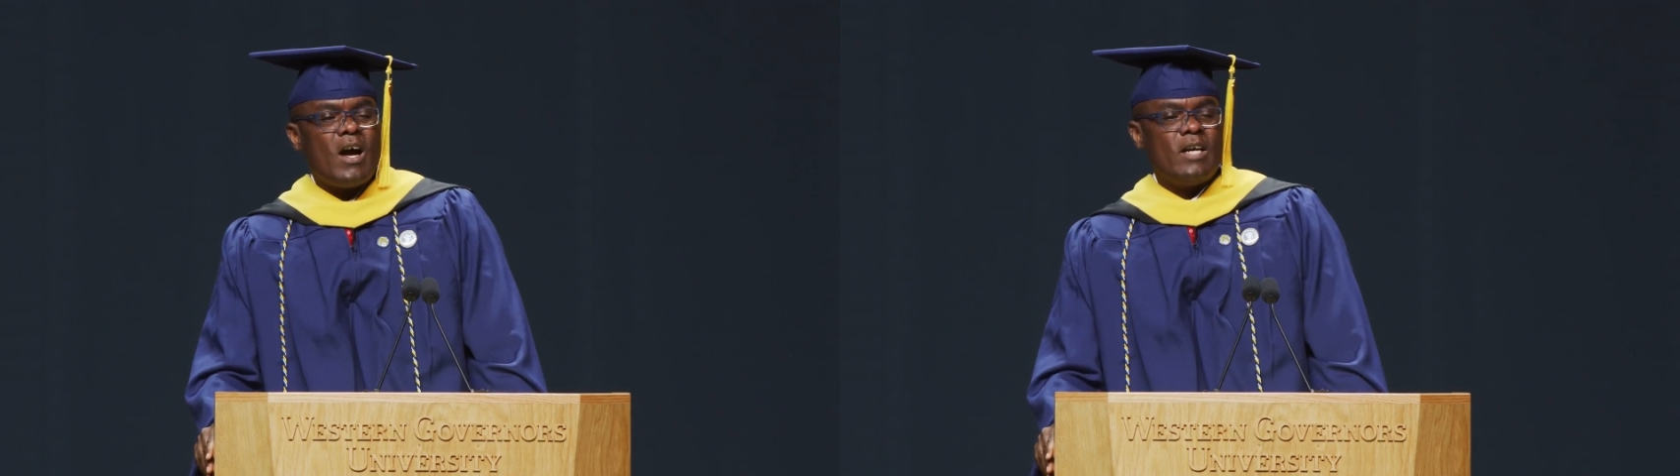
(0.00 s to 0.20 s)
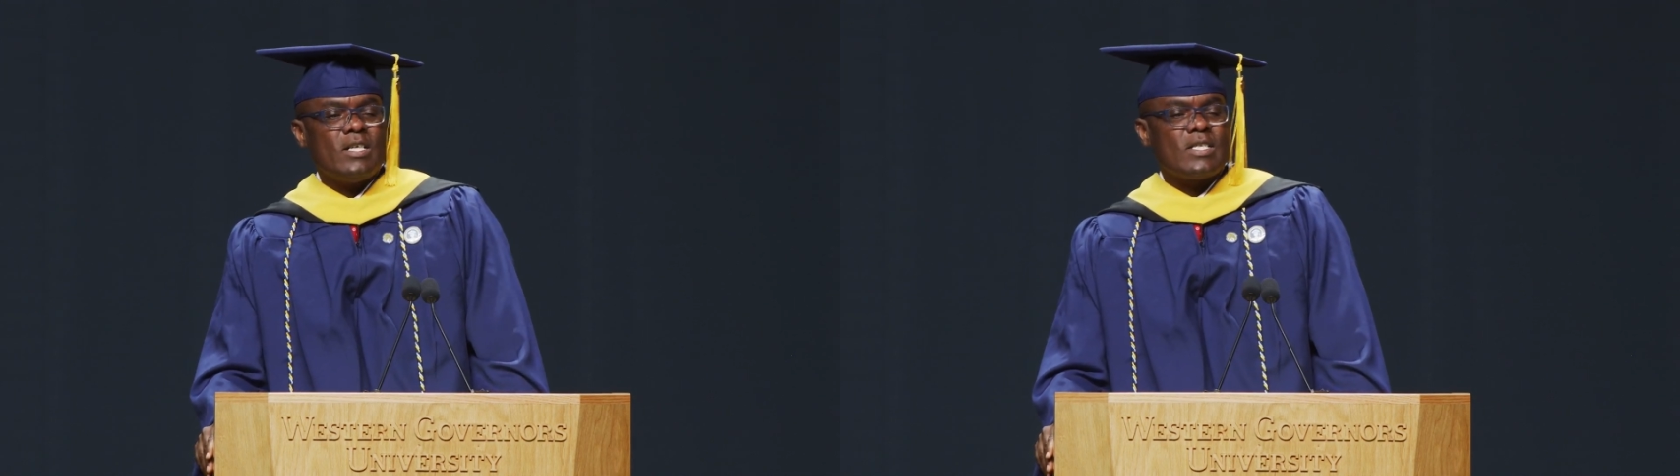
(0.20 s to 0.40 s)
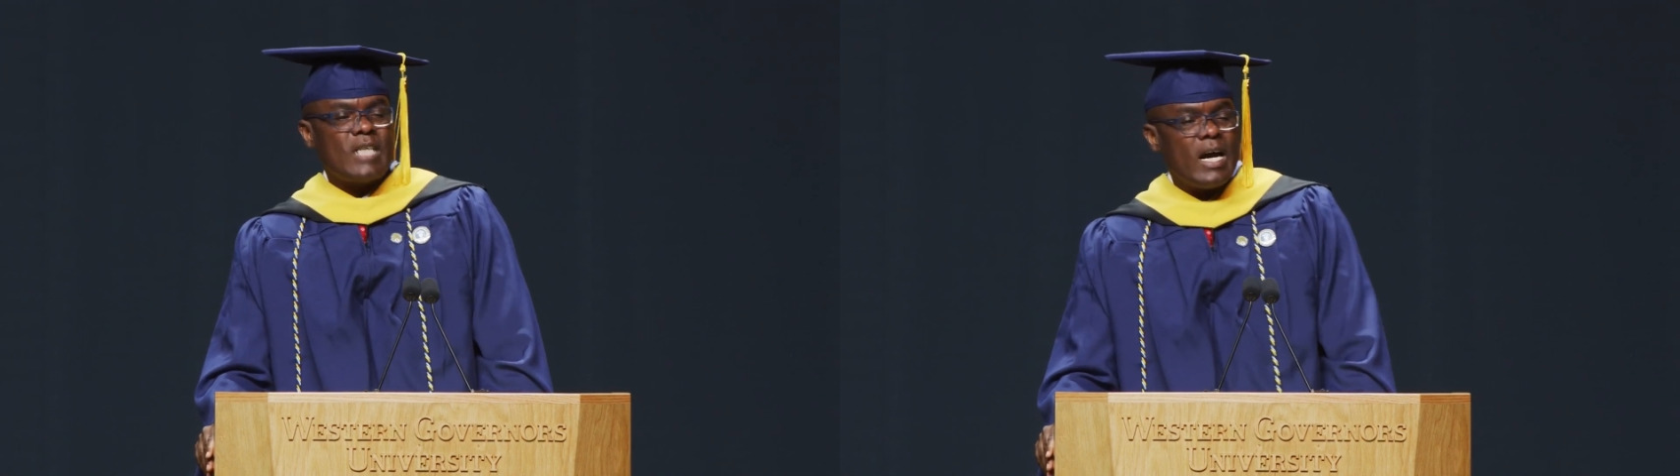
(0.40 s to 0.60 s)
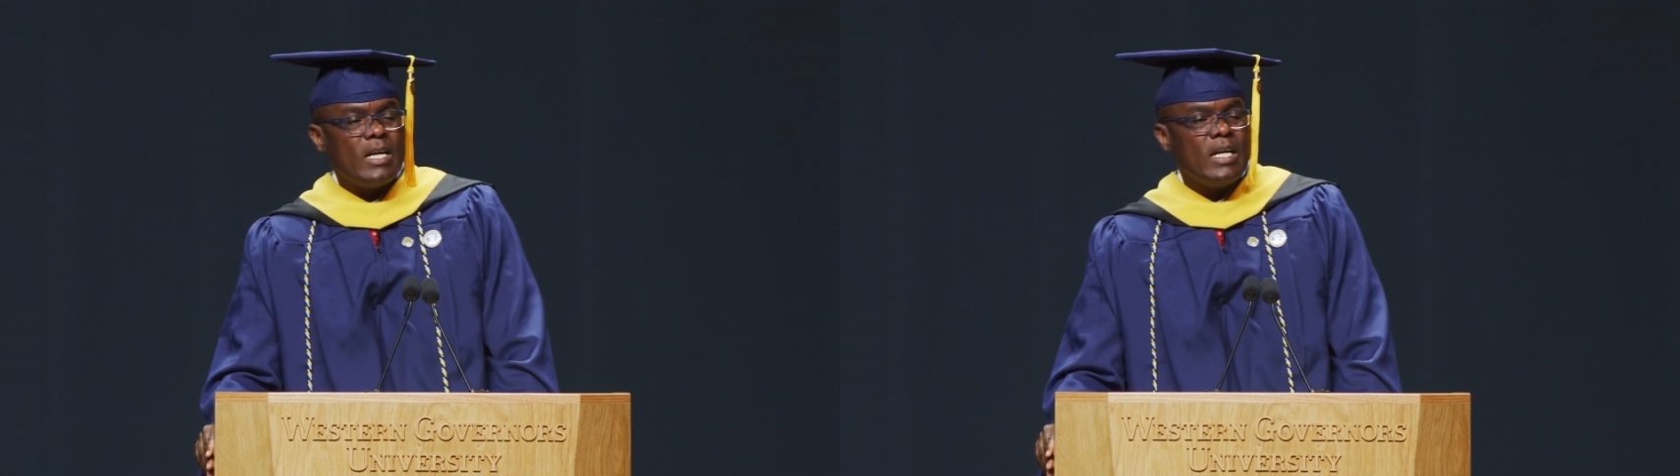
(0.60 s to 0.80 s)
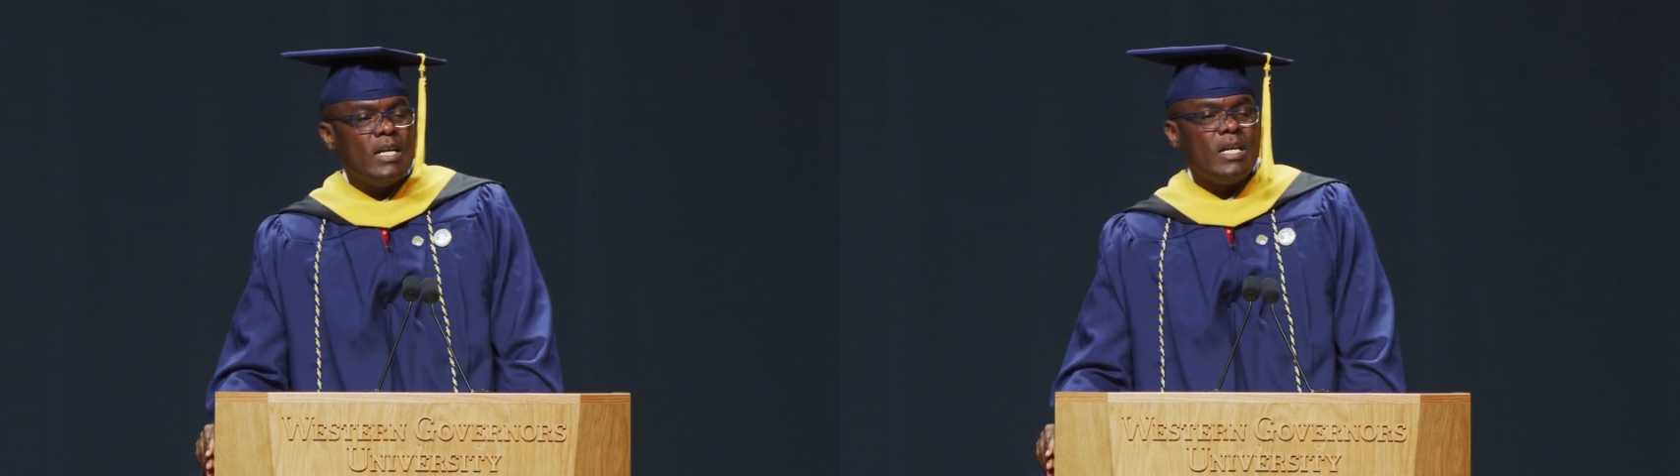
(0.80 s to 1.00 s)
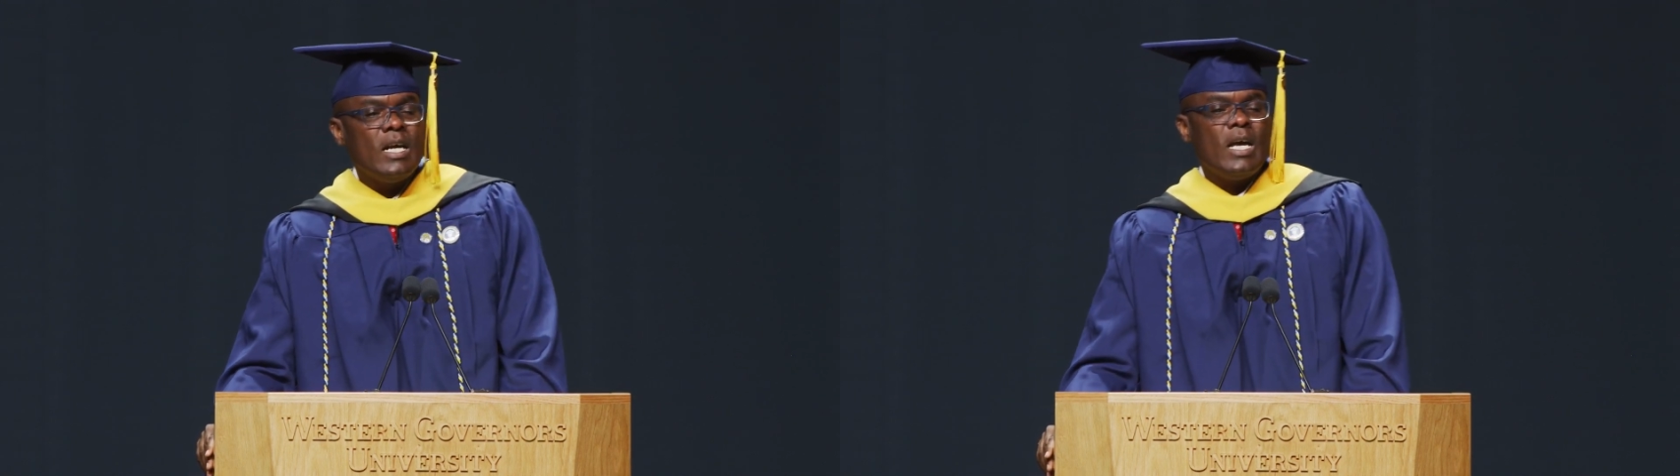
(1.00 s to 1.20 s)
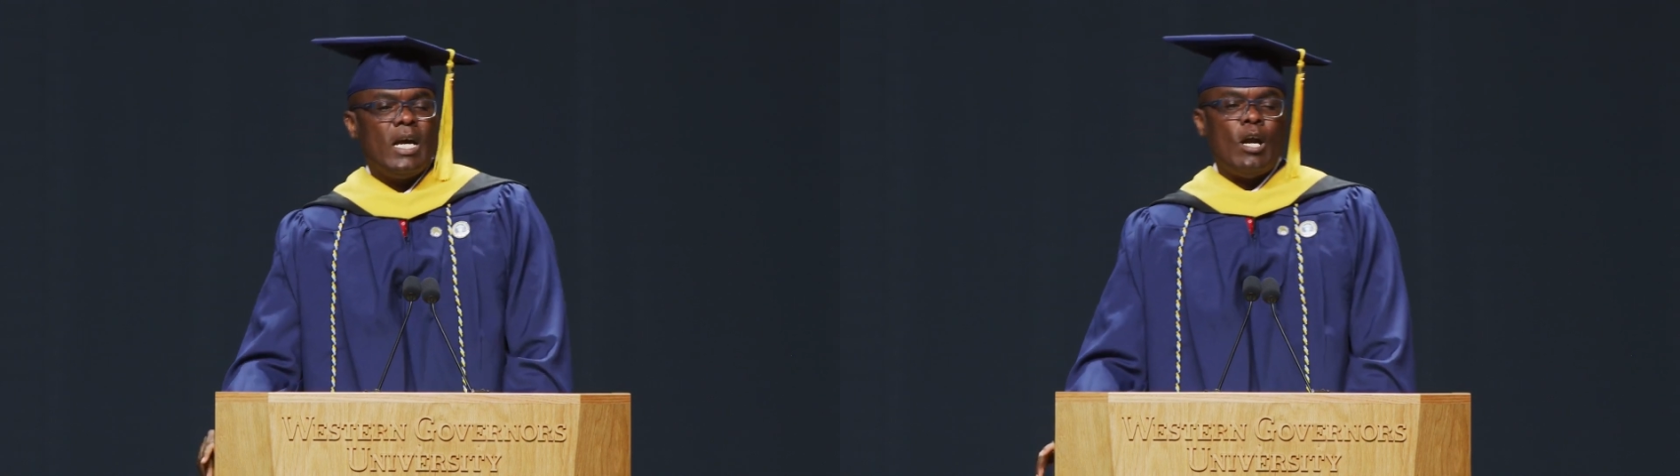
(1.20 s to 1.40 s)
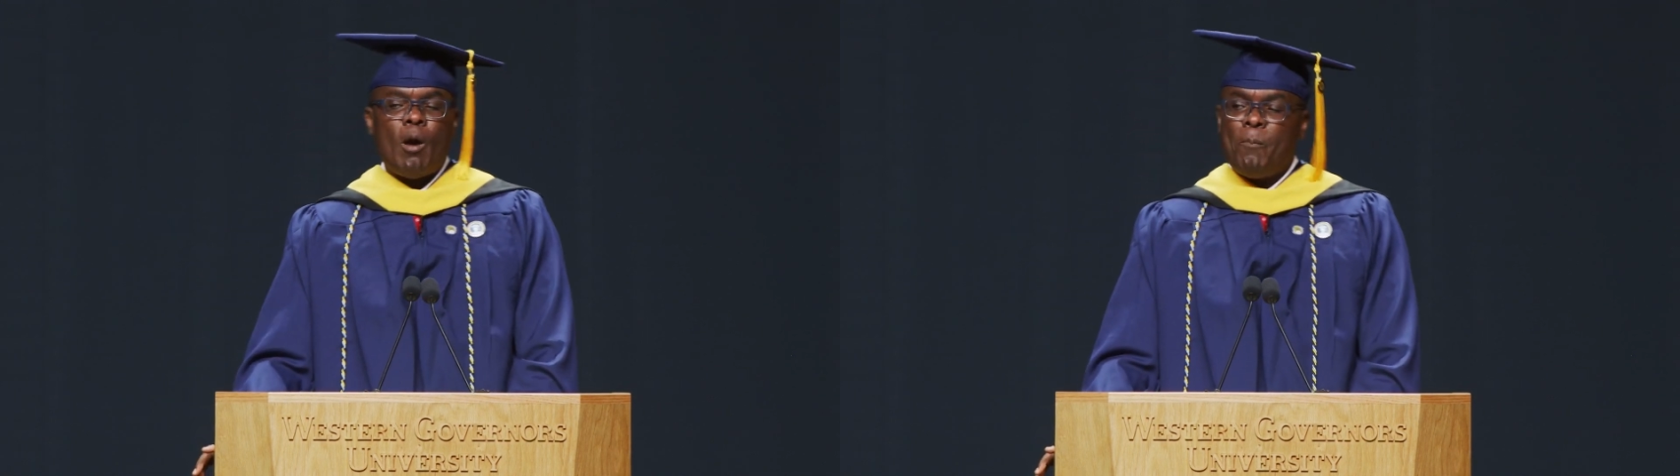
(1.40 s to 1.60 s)
understanding
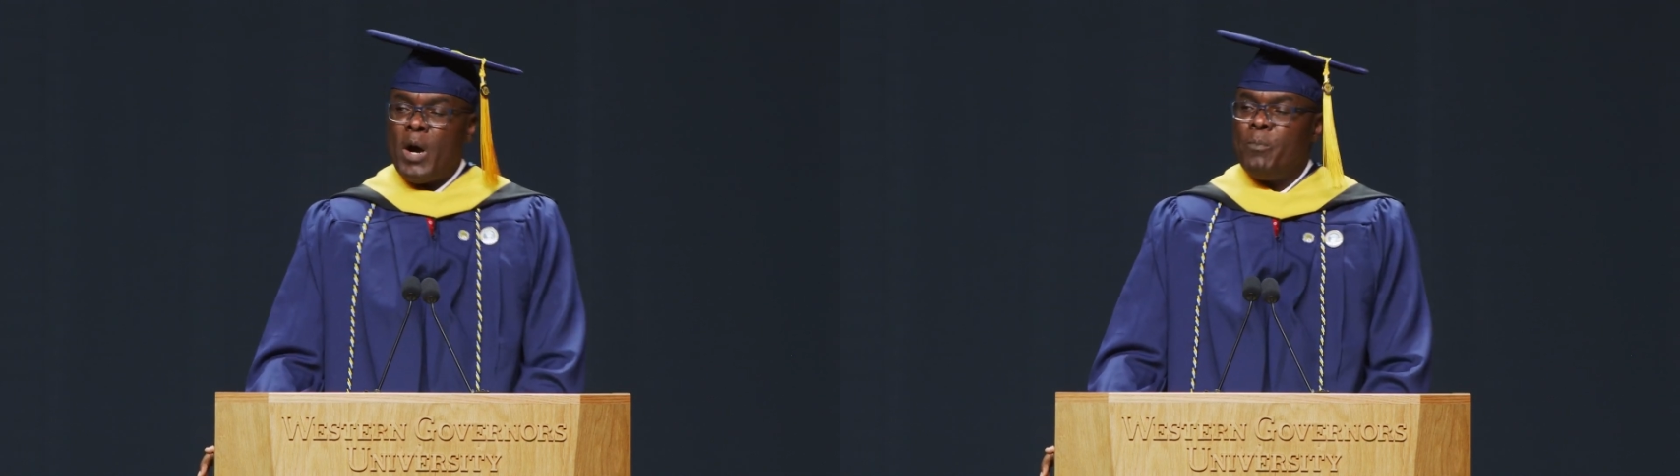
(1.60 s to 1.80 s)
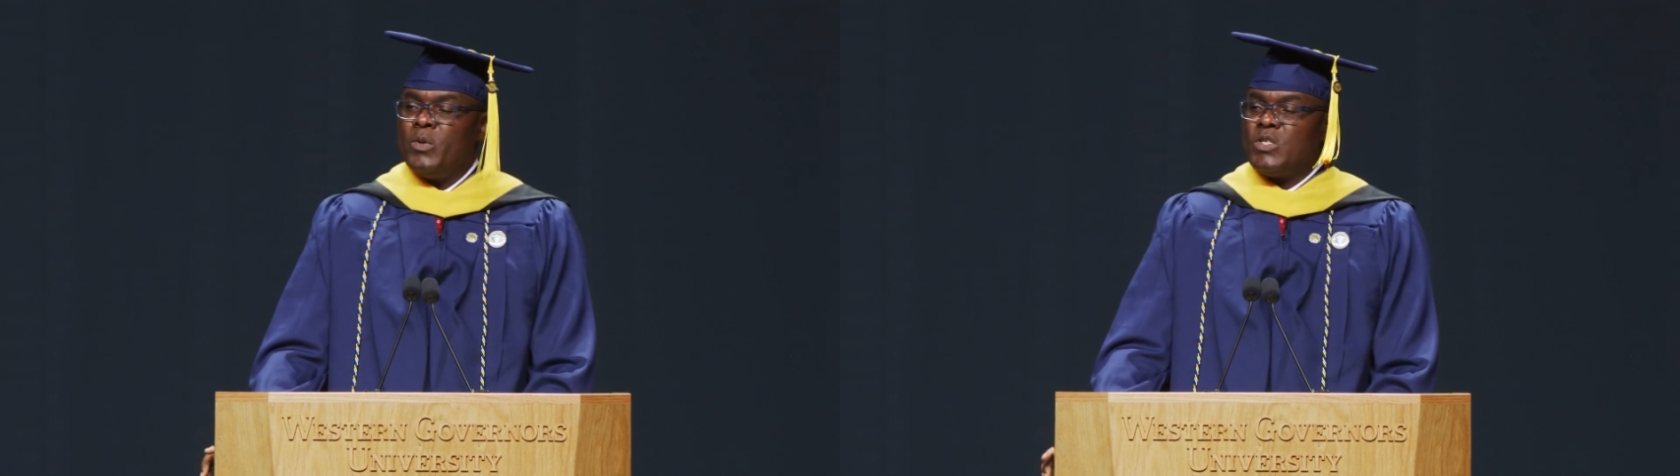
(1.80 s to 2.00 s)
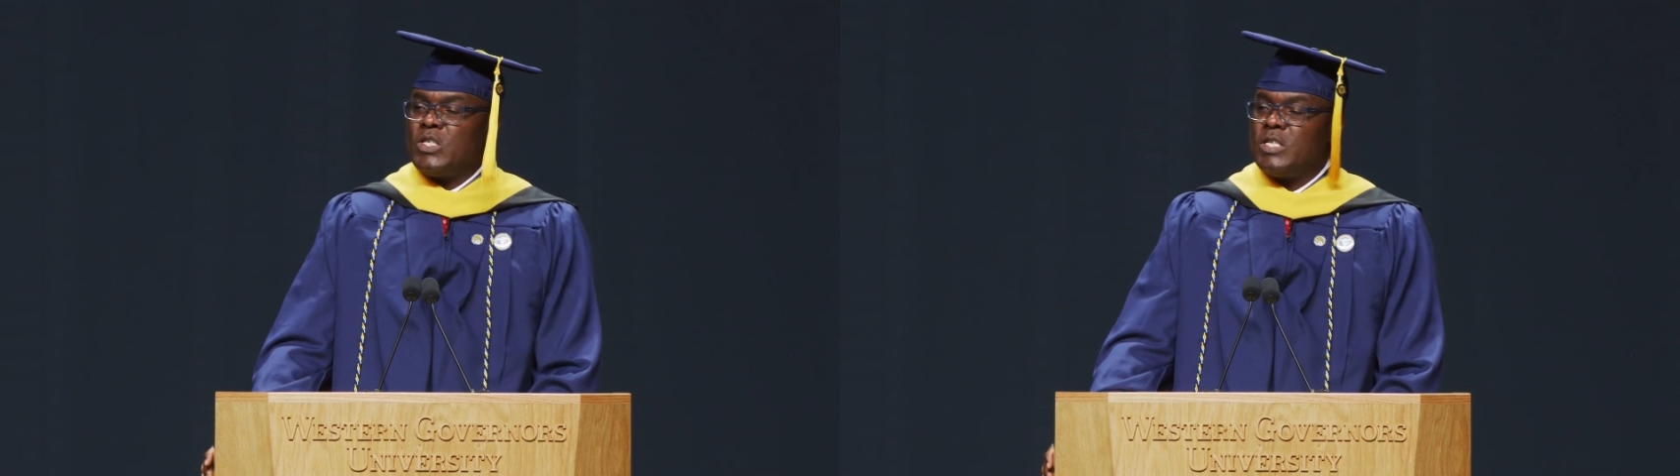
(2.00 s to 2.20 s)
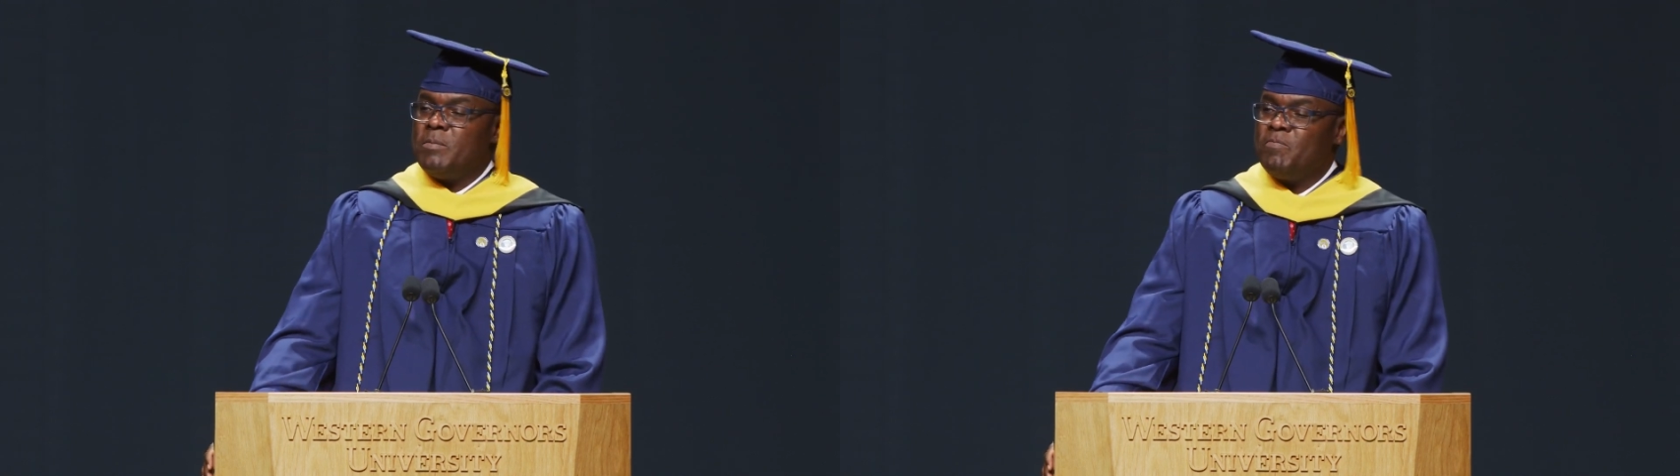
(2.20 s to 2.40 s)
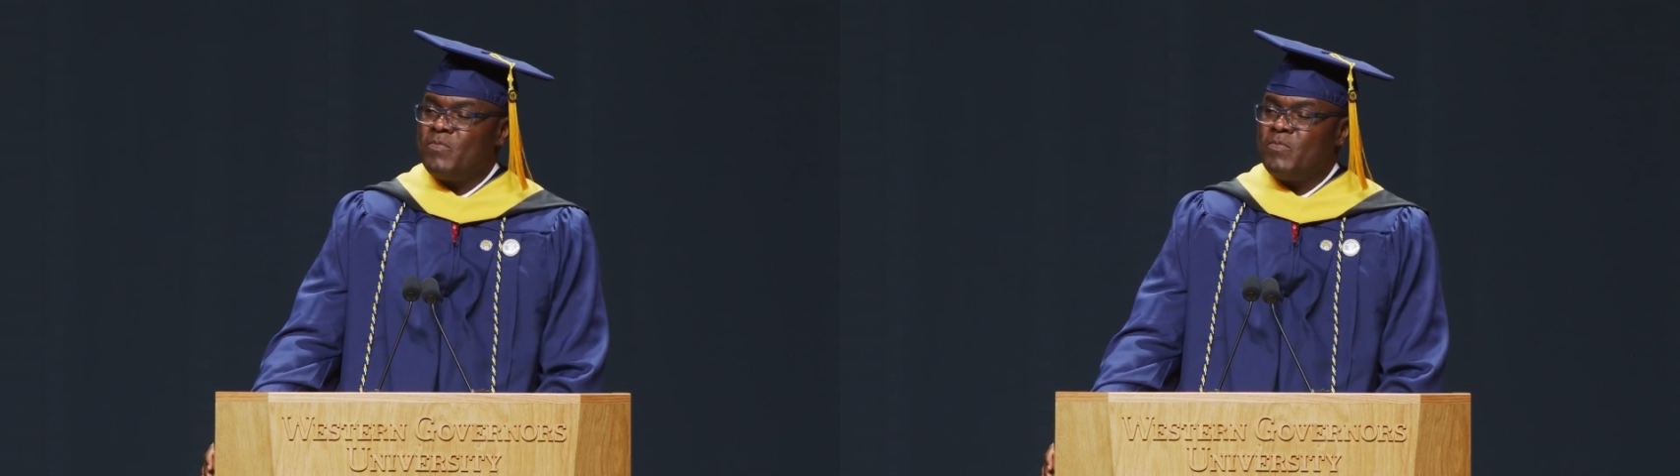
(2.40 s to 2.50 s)
and our purpose.